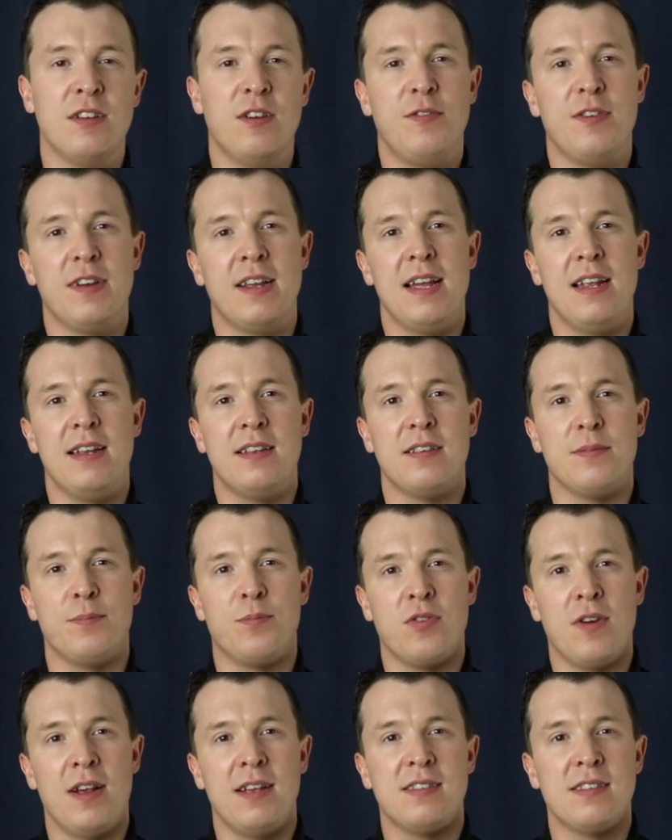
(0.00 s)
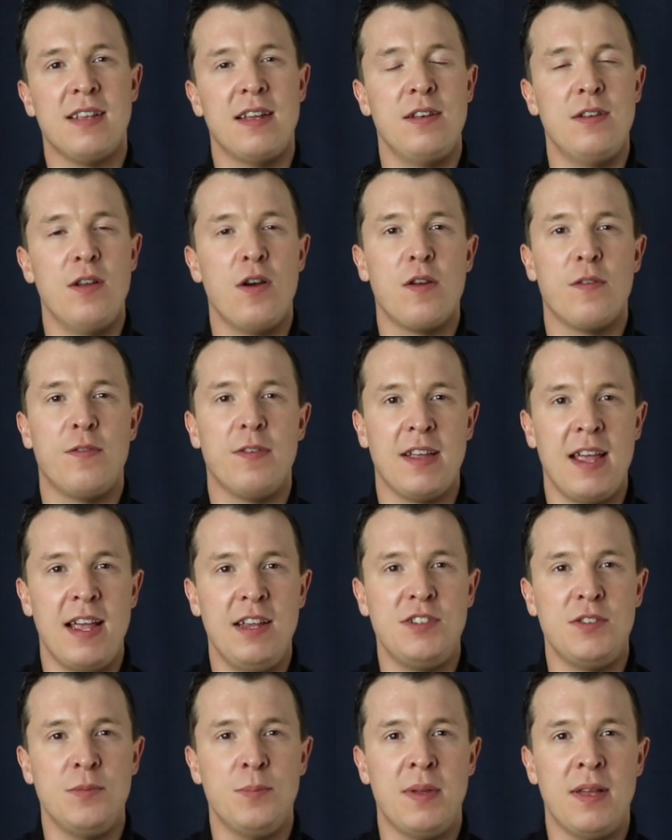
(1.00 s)
don't forget to press that
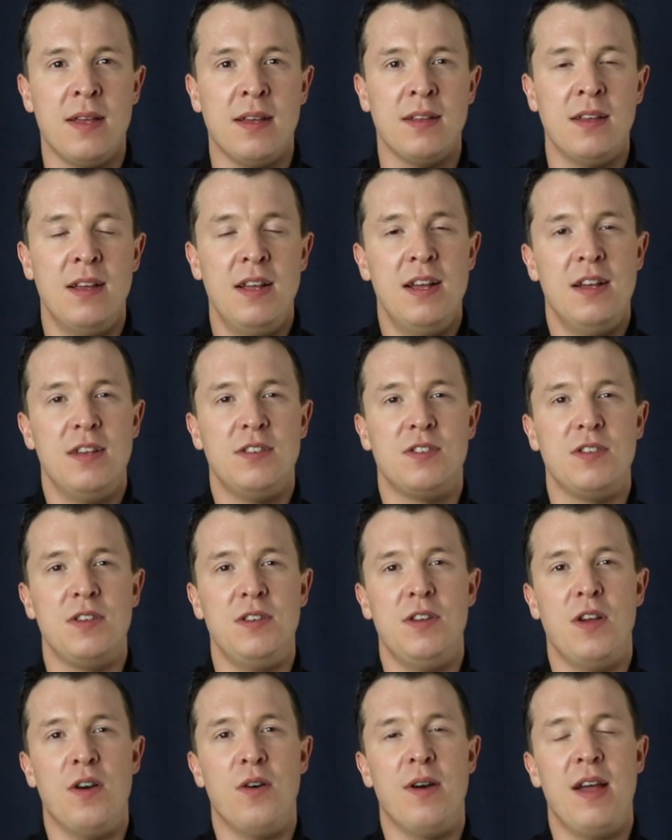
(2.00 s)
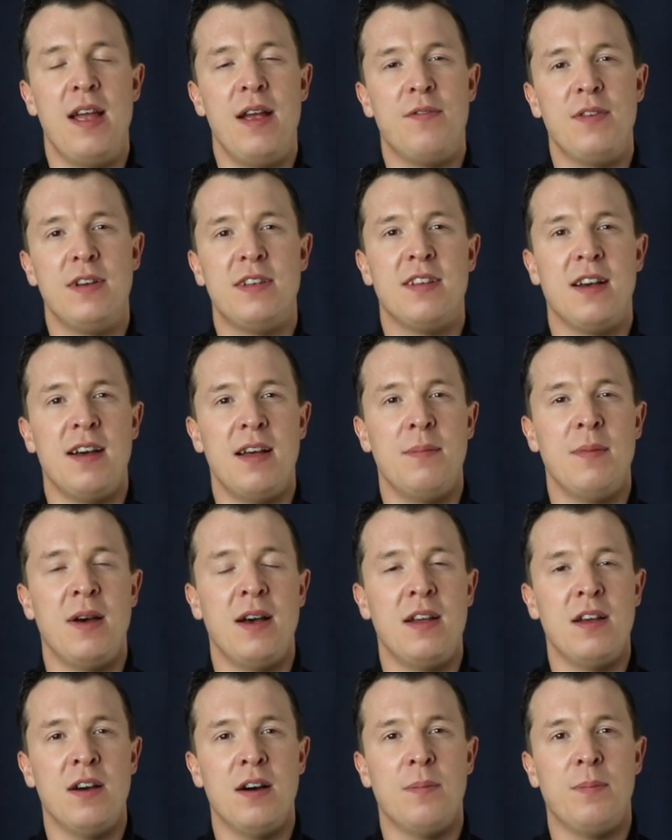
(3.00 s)
notification bell so you know every time
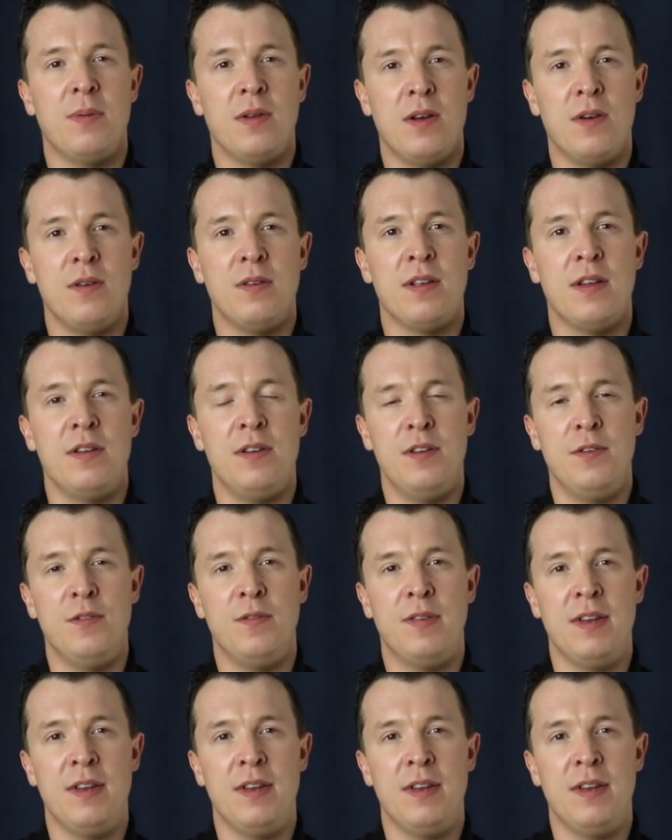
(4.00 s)
I upload a new